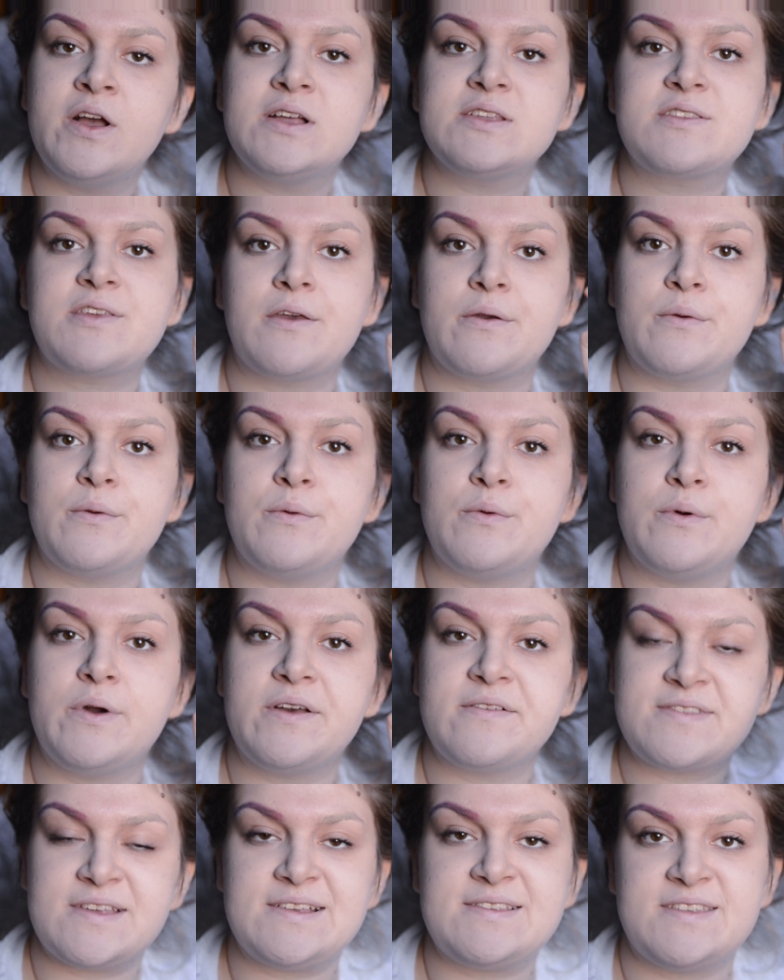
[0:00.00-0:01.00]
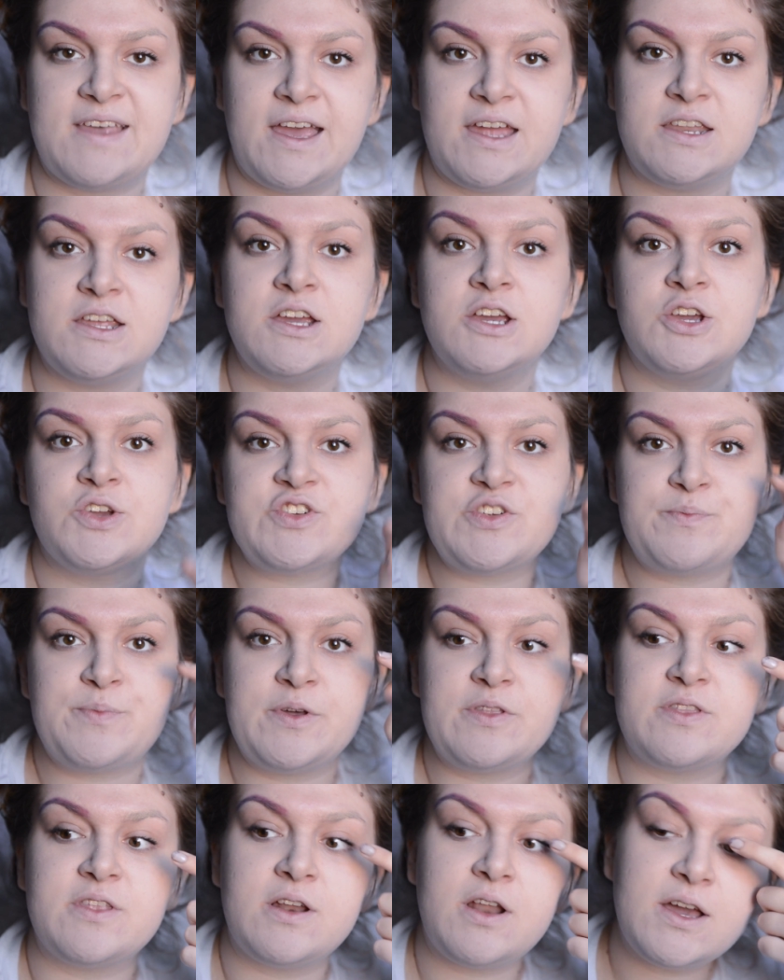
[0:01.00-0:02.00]
So as I said, you should
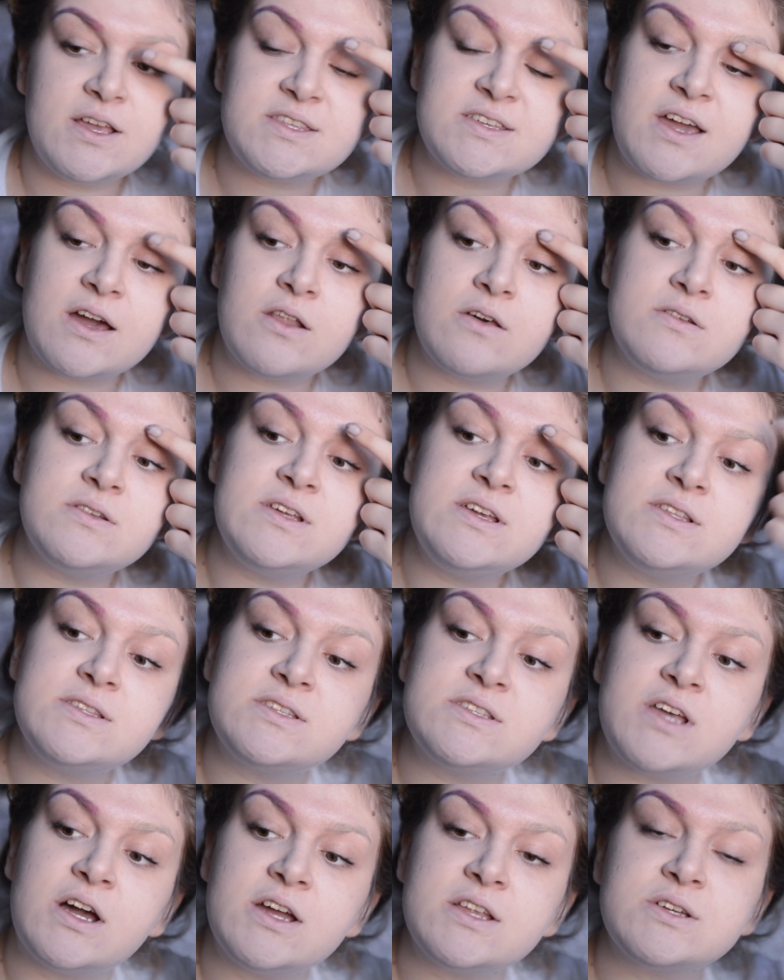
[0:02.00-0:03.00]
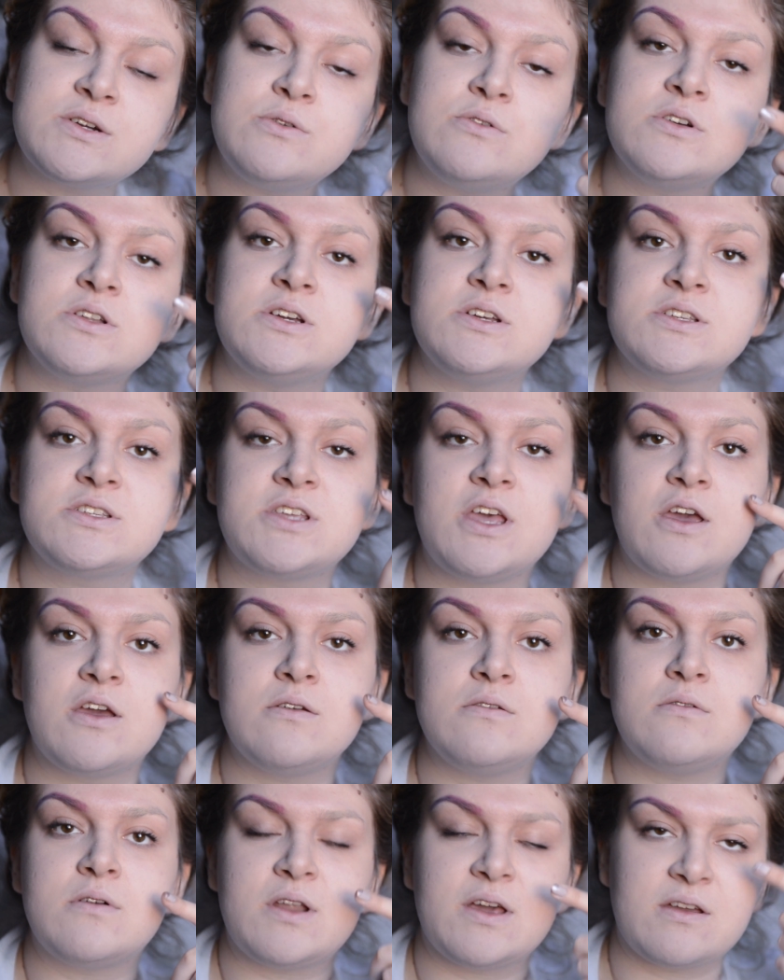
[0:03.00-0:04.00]
put the lighter colour on the inside corner,
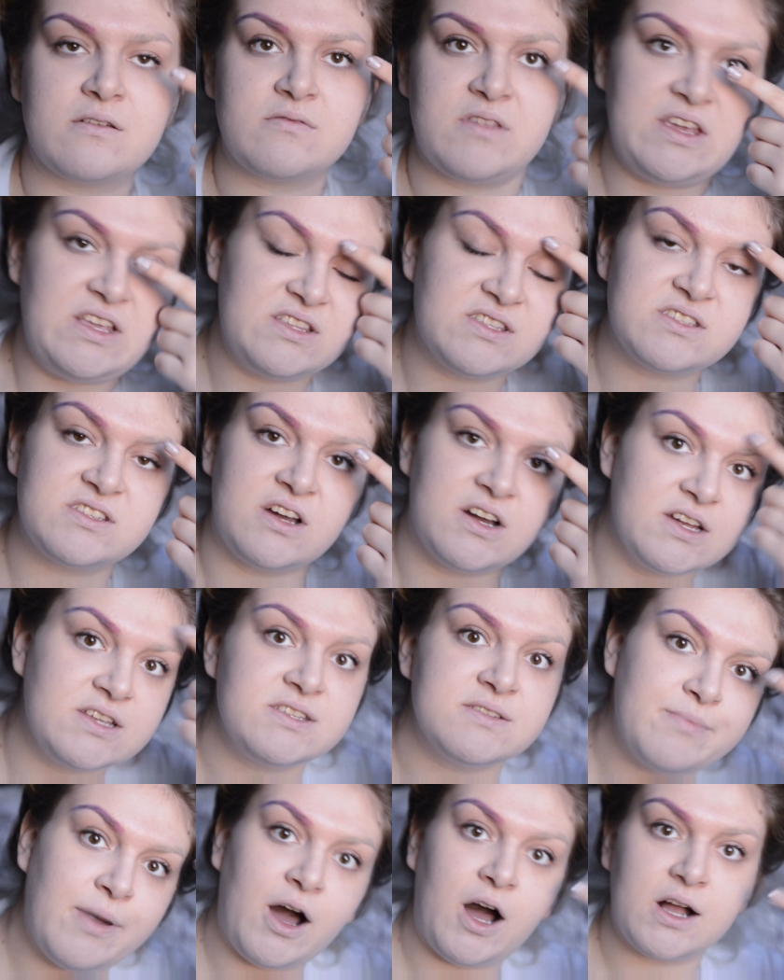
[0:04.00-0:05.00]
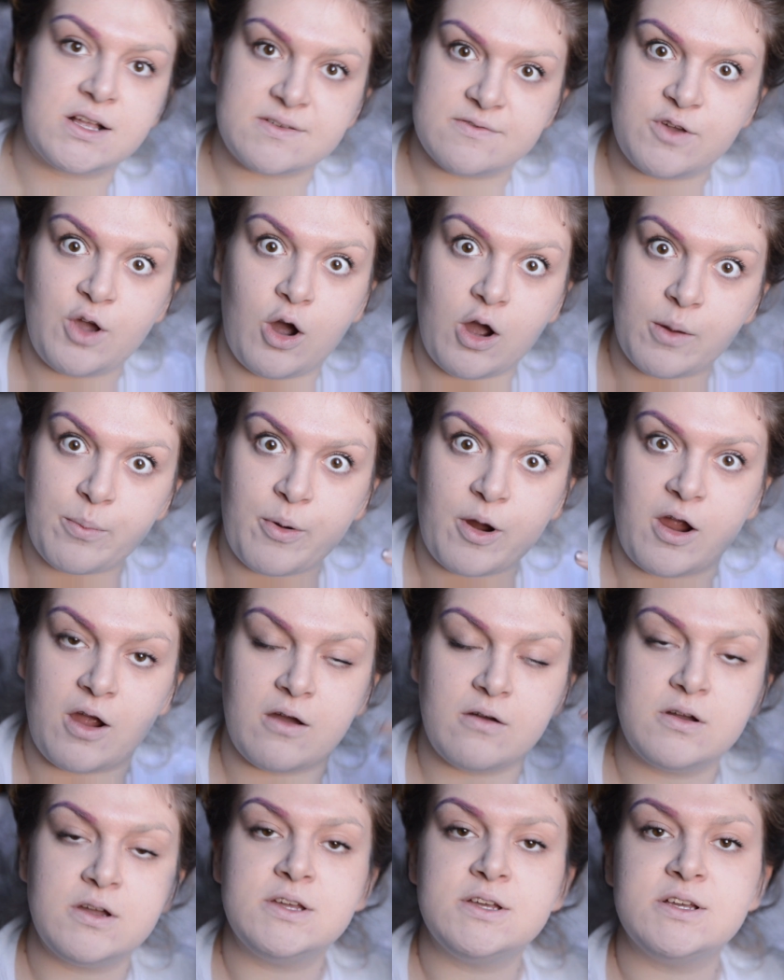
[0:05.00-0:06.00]
so or like the inside part of your
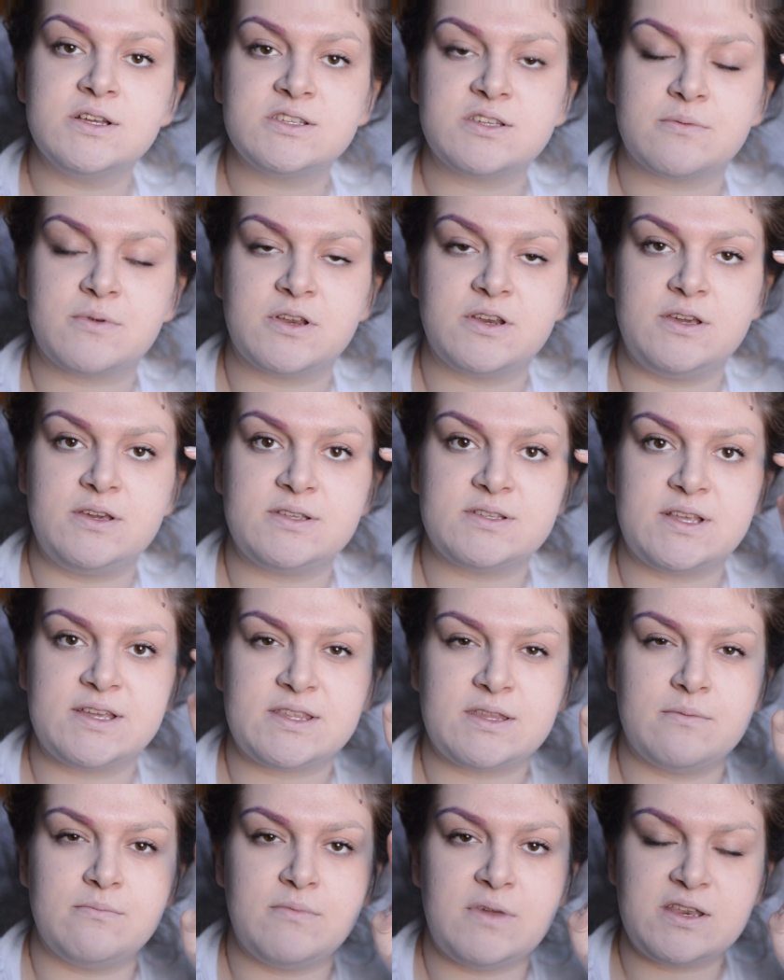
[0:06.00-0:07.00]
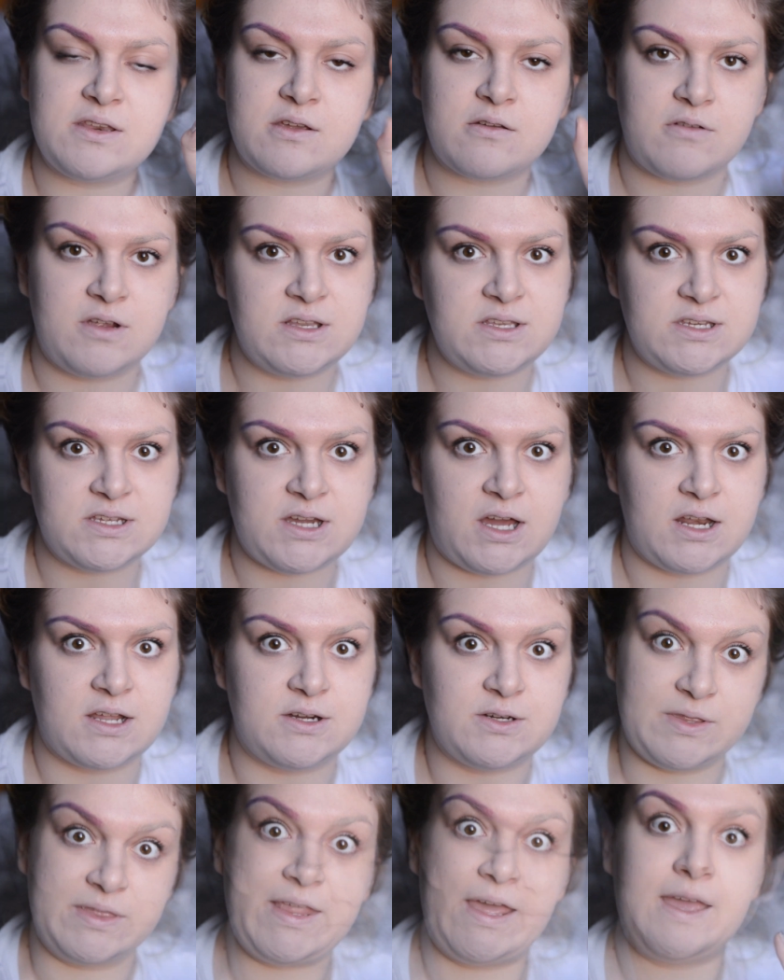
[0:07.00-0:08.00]
eyebrow. So I'm going to use like the mint green colour
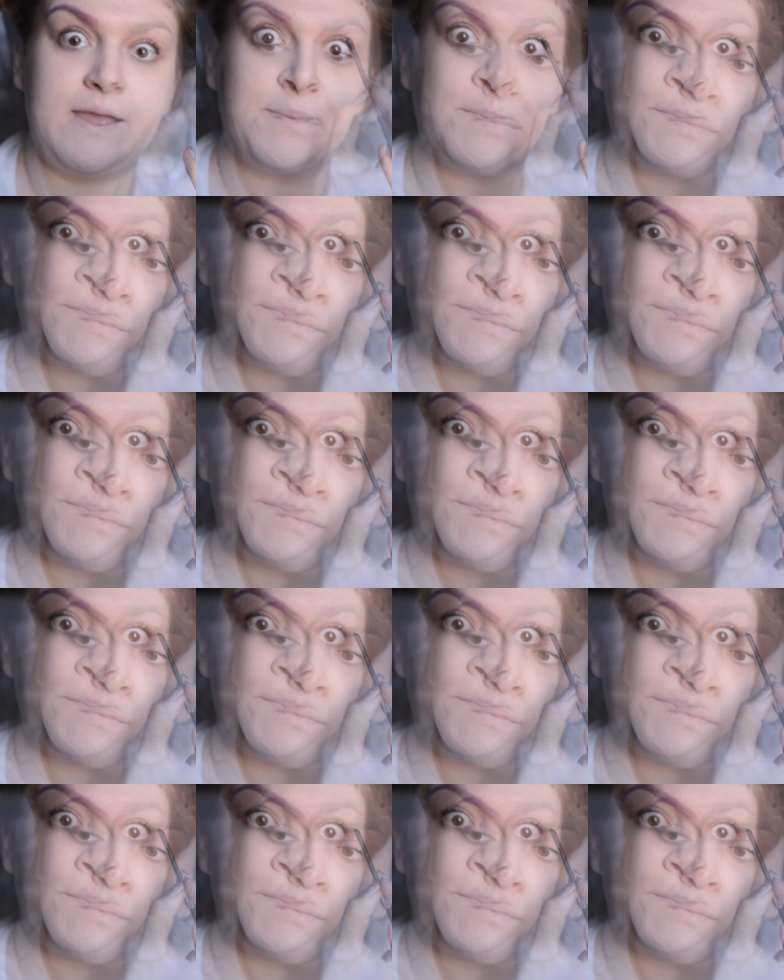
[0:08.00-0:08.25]
on there.